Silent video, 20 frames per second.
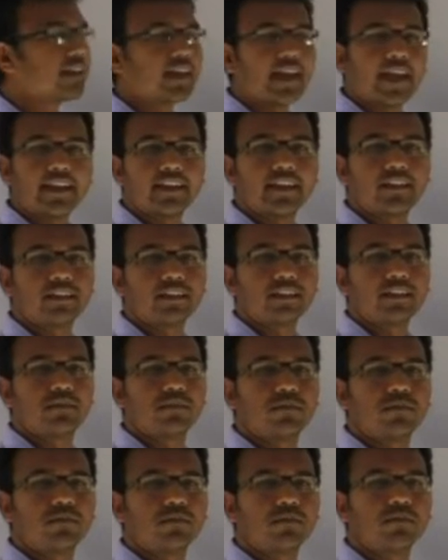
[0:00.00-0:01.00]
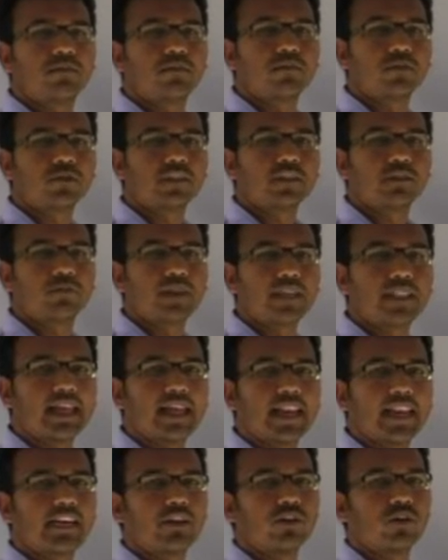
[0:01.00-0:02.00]
energy possessed by the
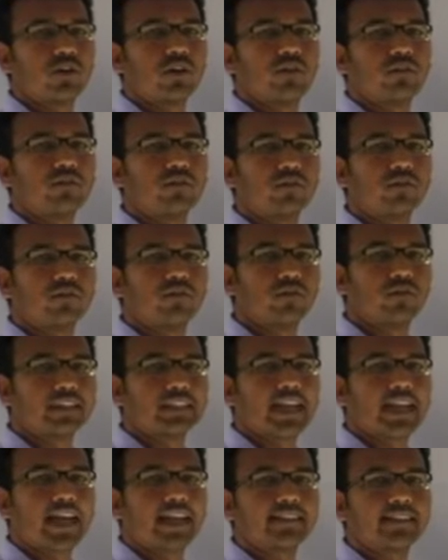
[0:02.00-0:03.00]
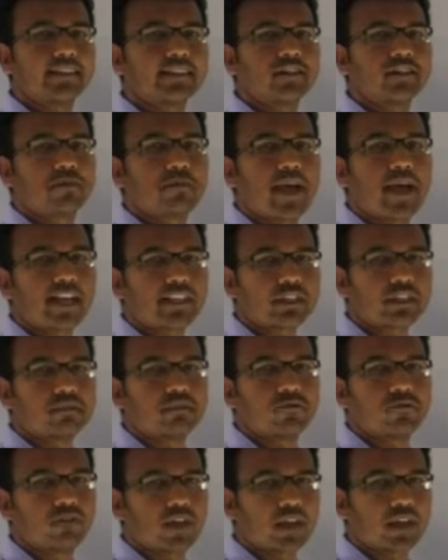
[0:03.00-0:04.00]
electron which has its
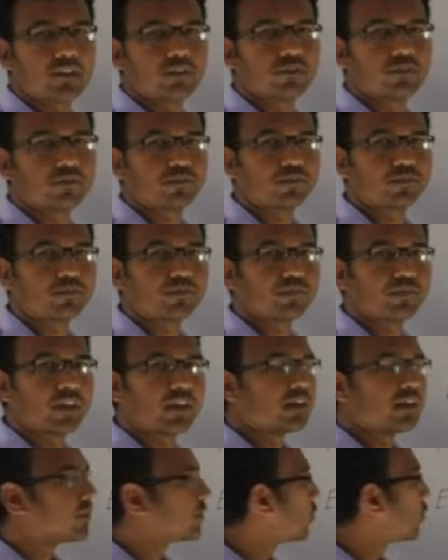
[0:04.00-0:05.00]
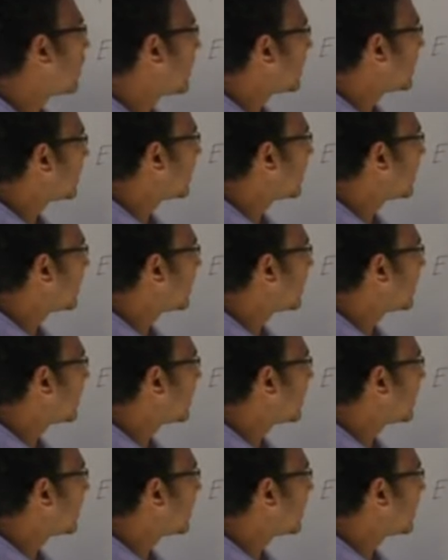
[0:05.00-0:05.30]
maximum value. So only